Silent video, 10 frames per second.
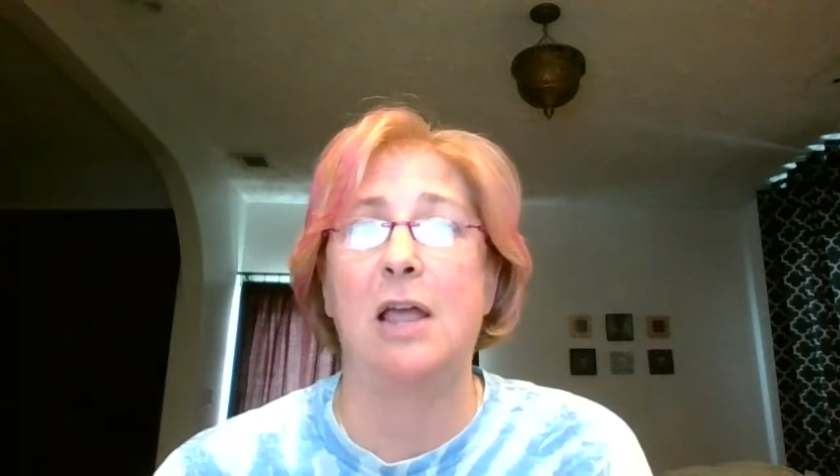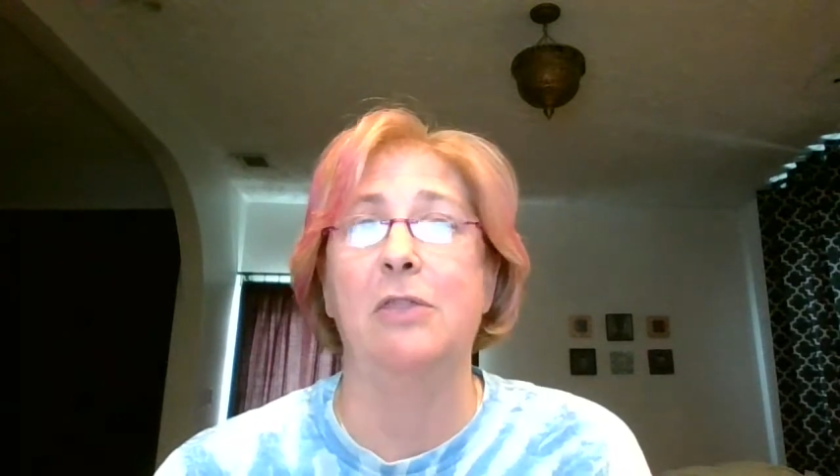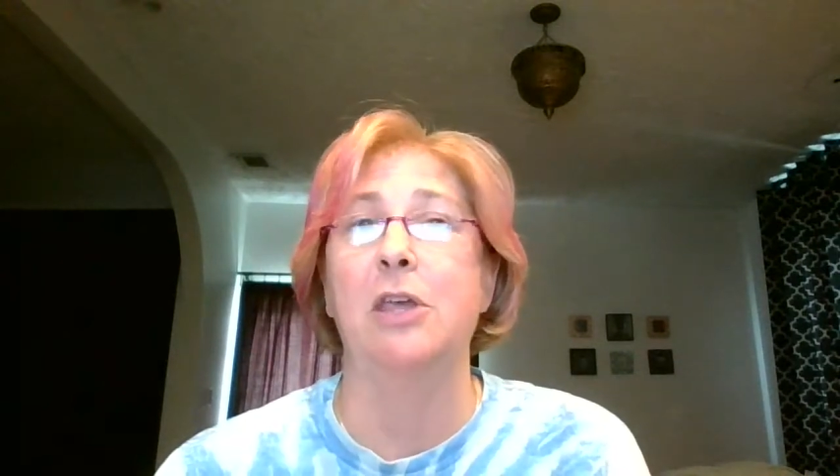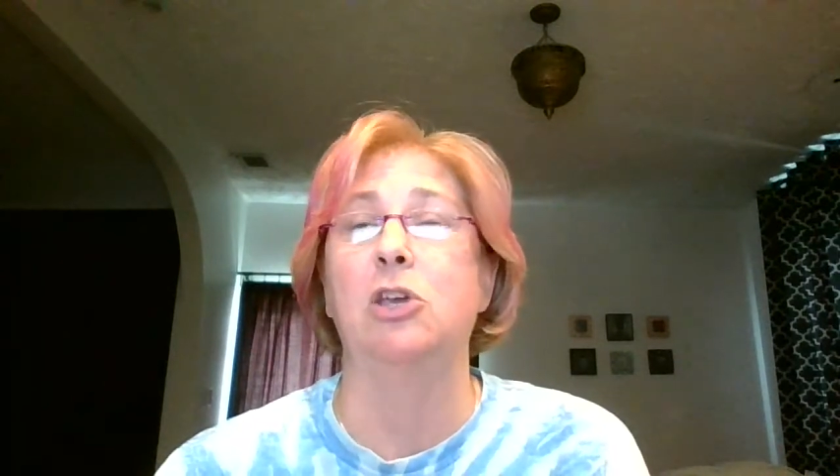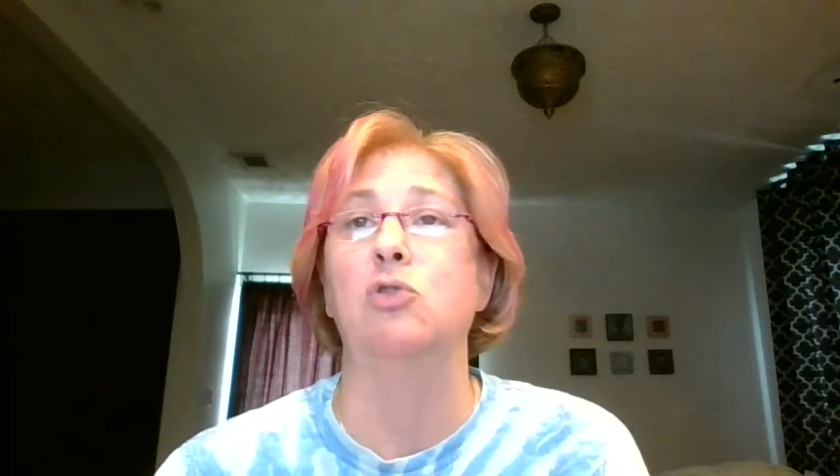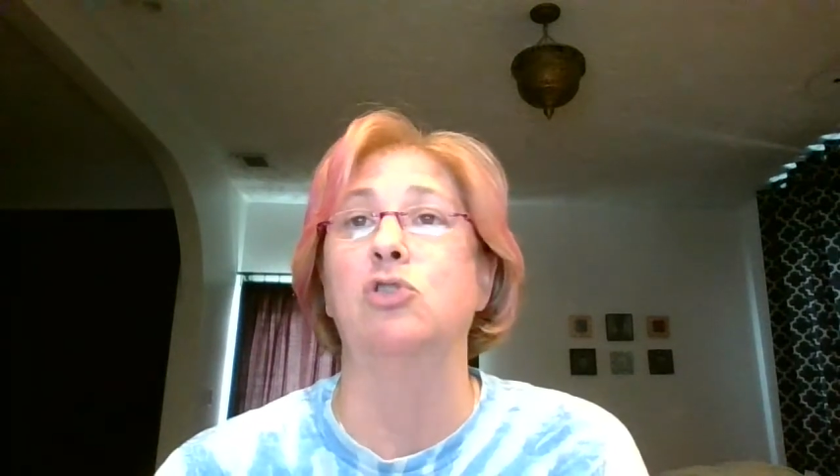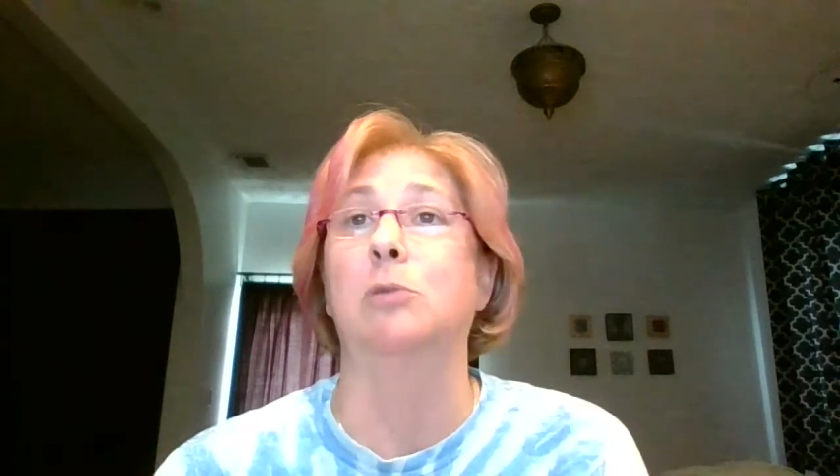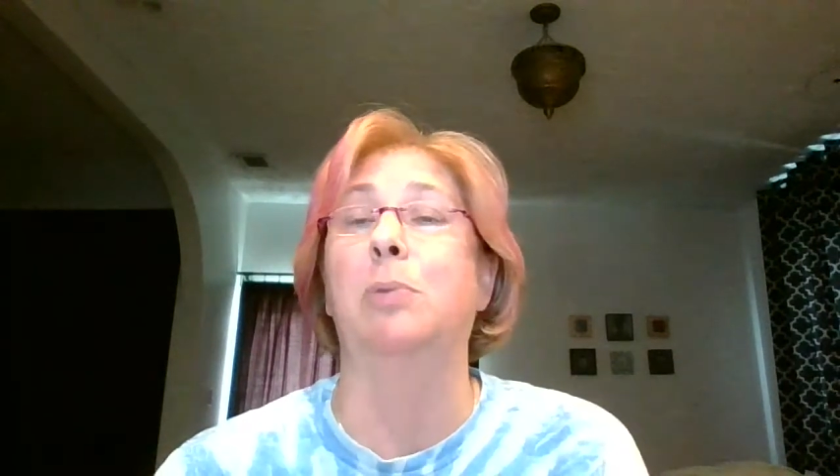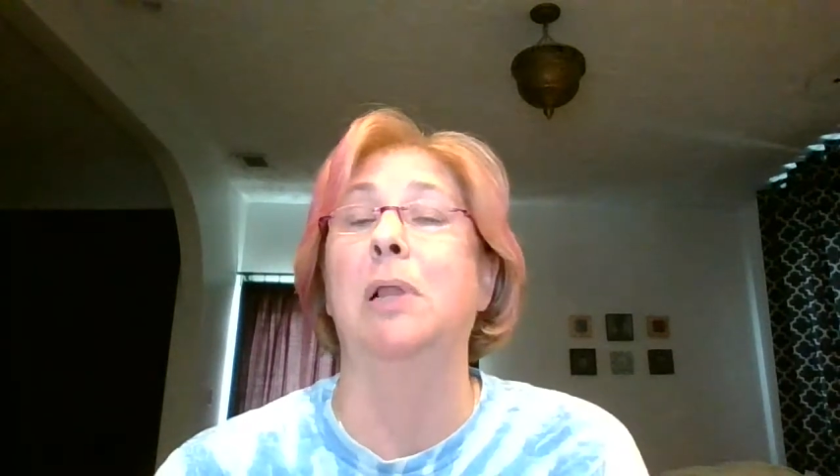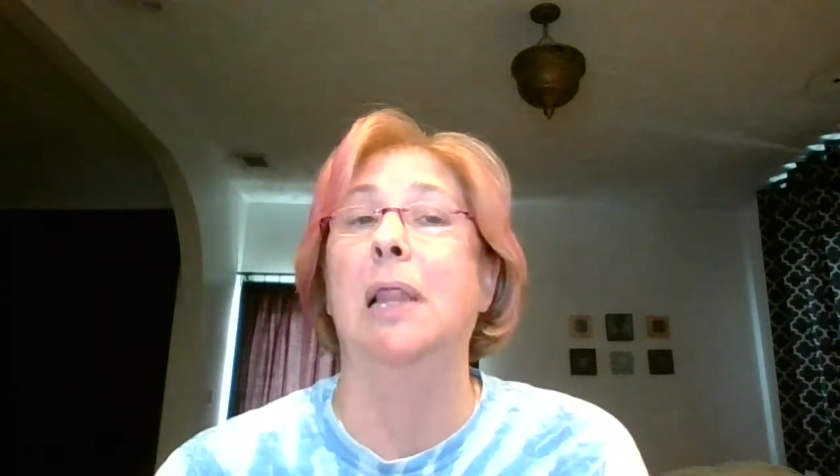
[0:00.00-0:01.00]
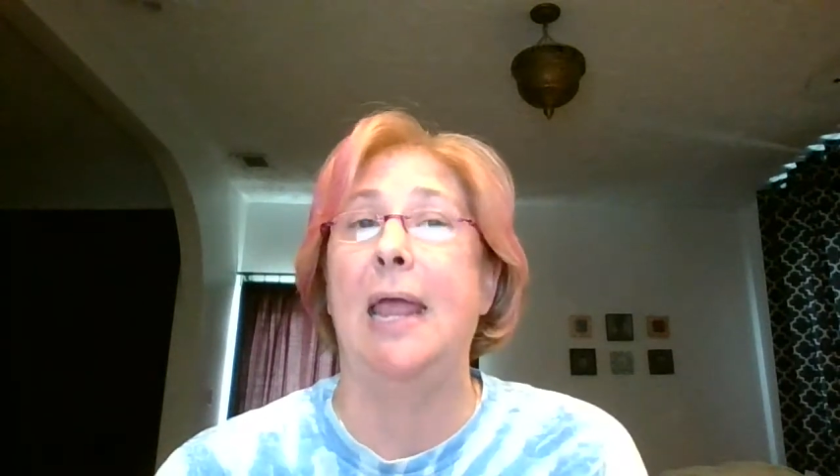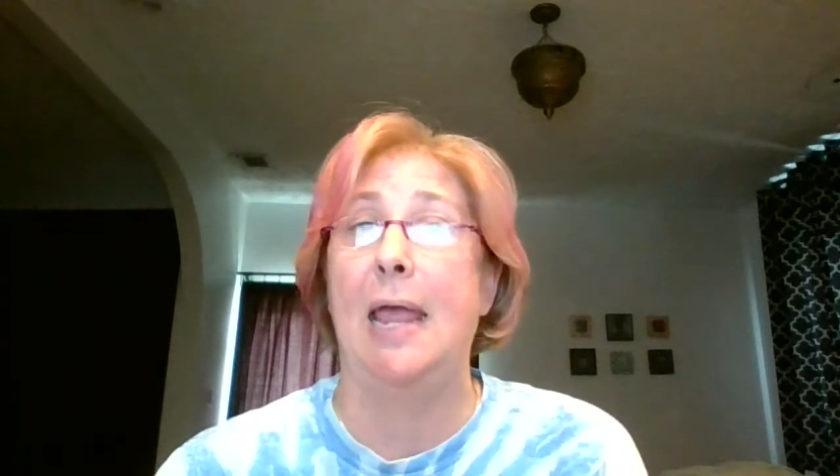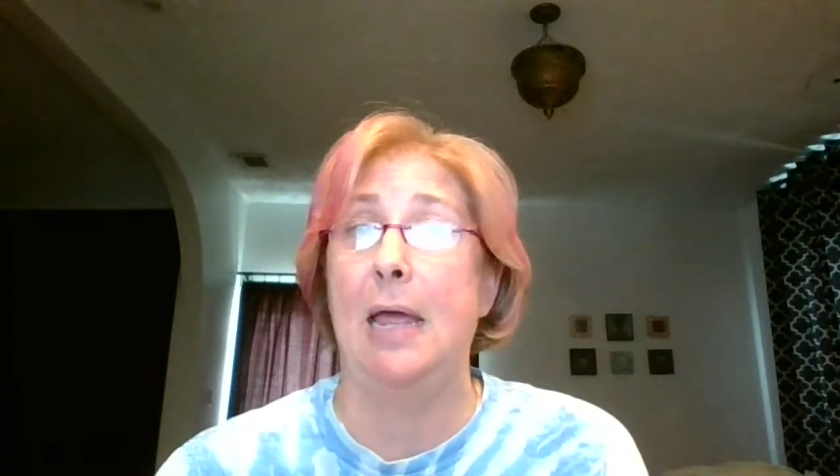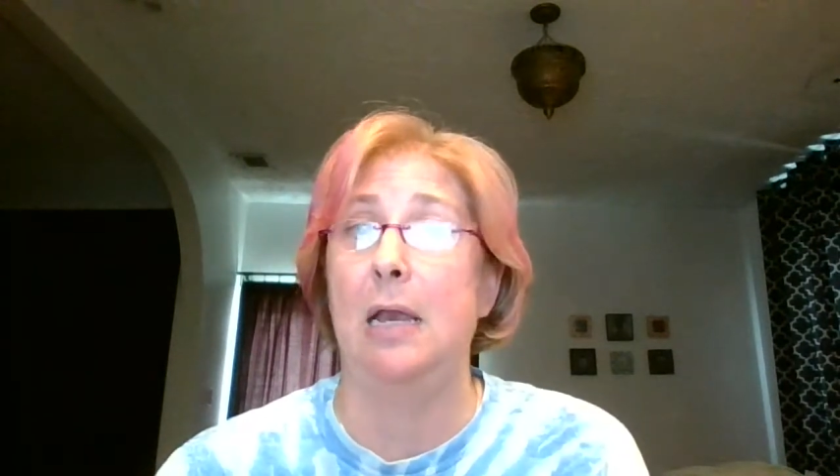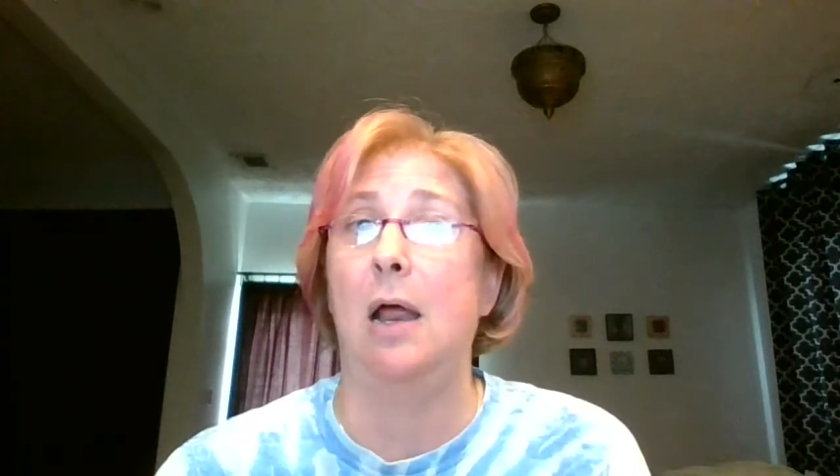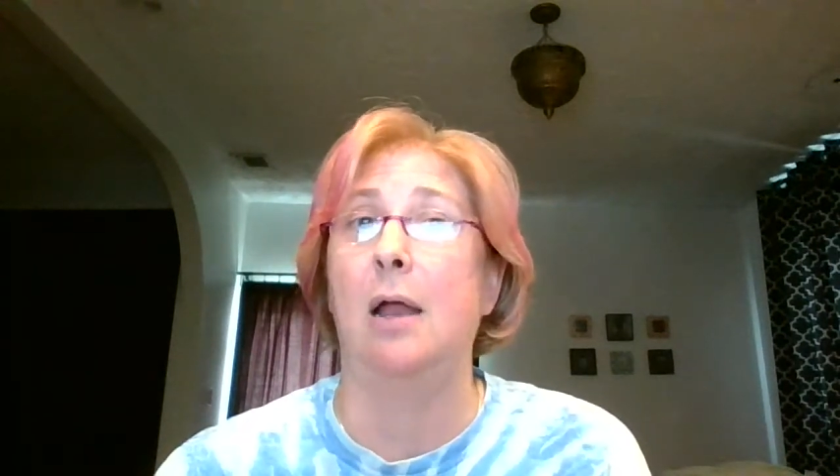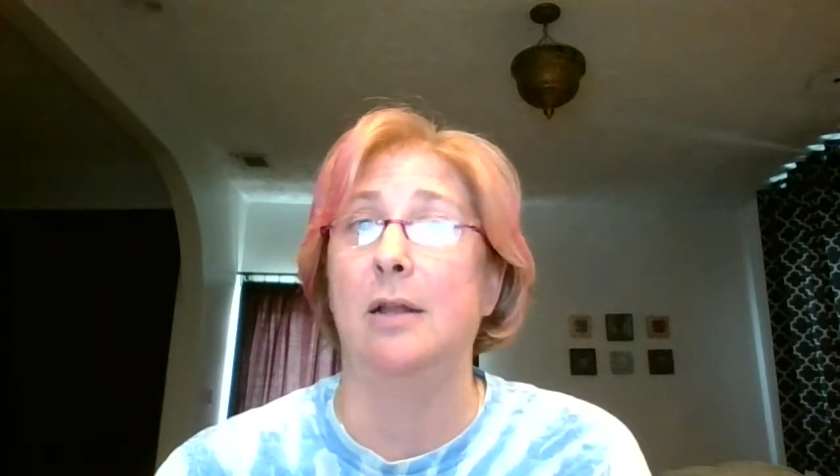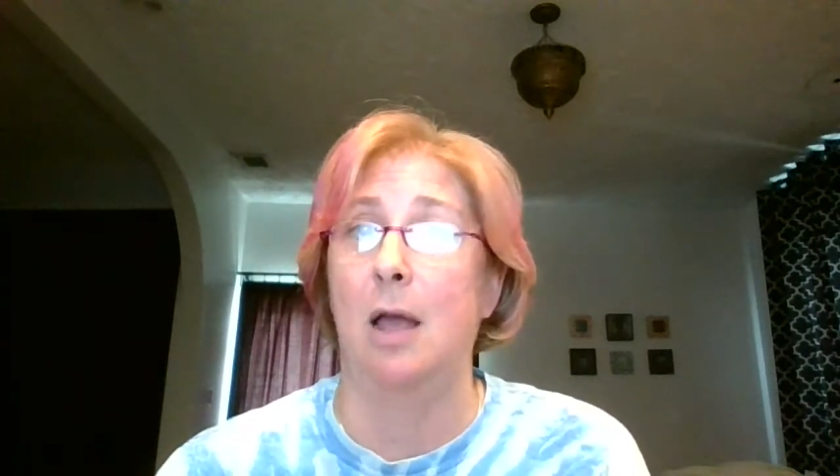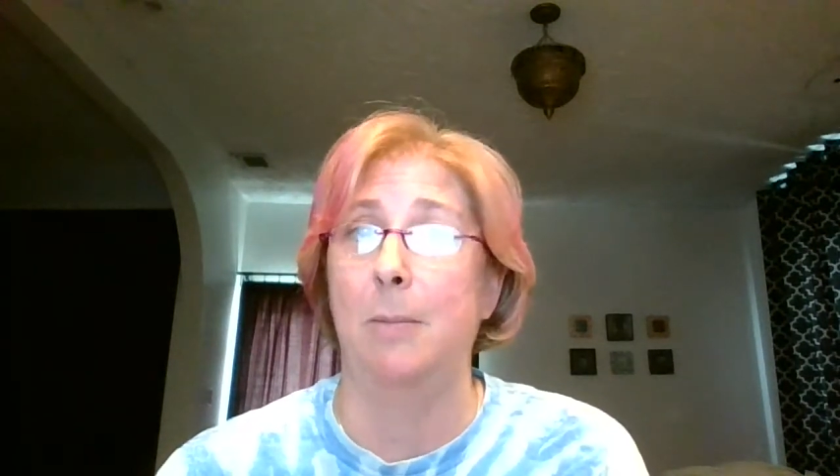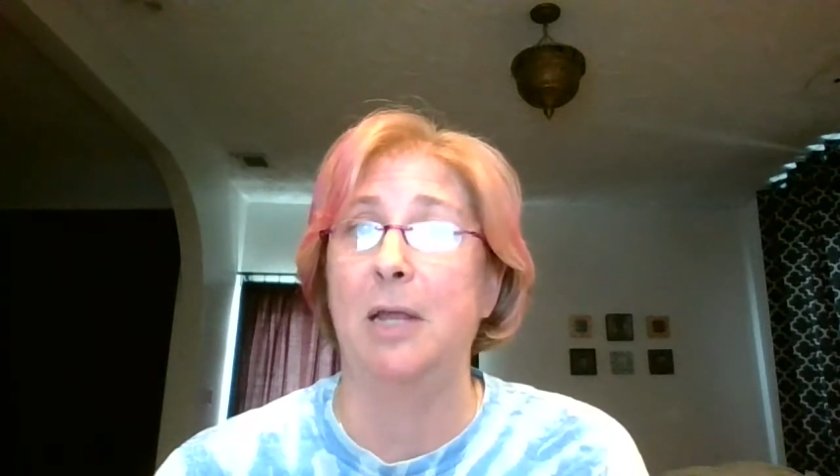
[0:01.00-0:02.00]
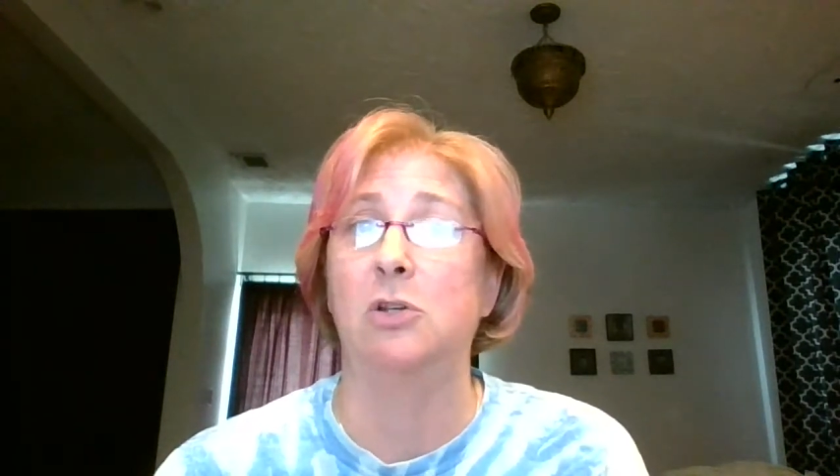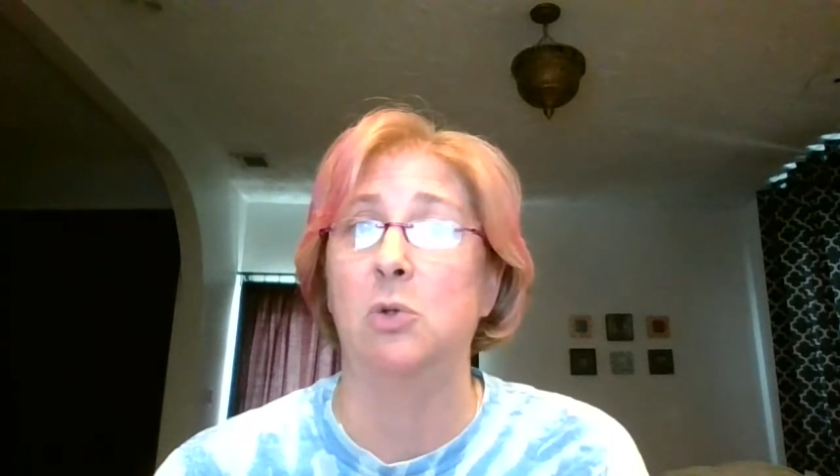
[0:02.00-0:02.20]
I think you should plan on coming